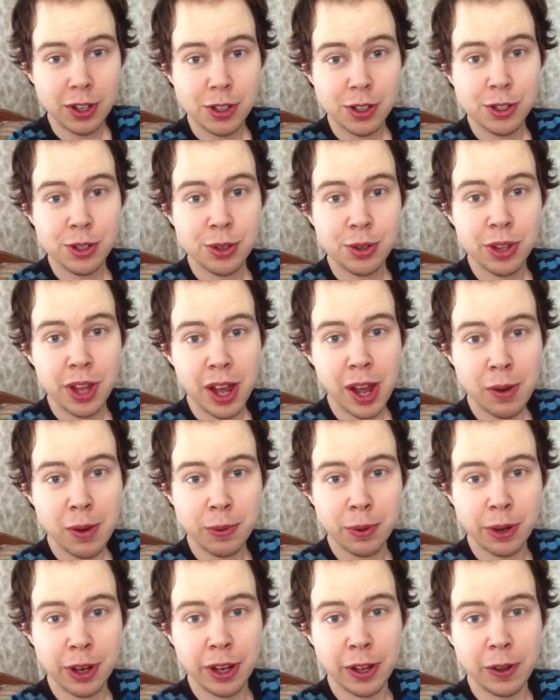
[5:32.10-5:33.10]
So
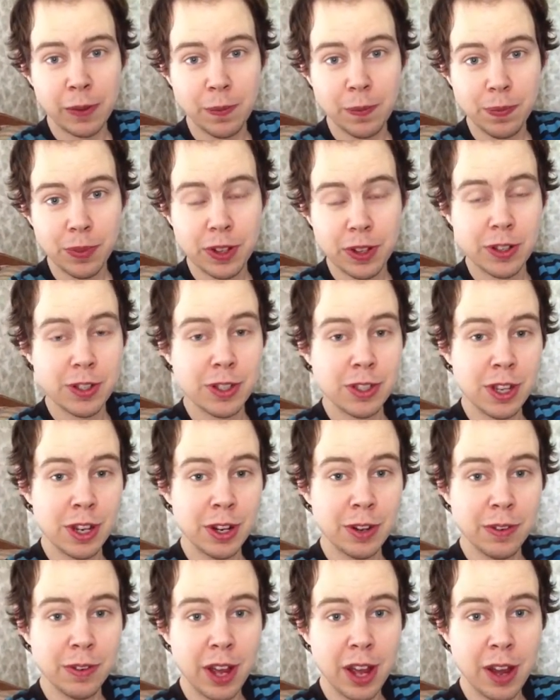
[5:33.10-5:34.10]
that way, instead
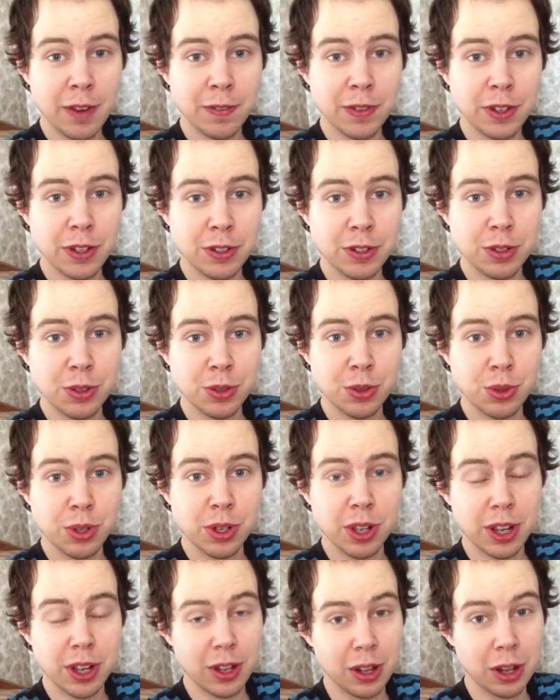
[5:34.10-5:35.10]
of having to
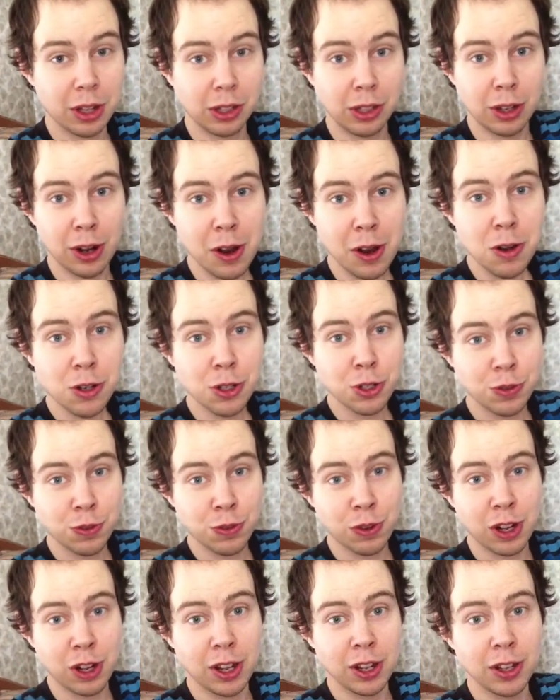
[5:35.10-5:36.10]
get larger
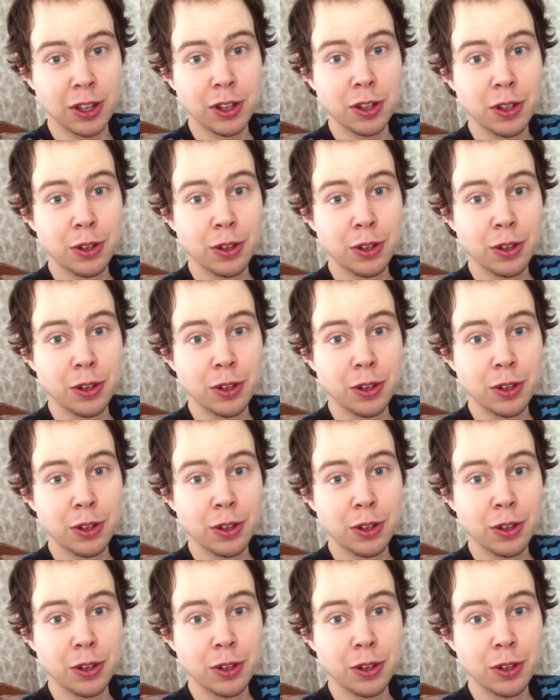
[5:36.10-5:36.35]
font,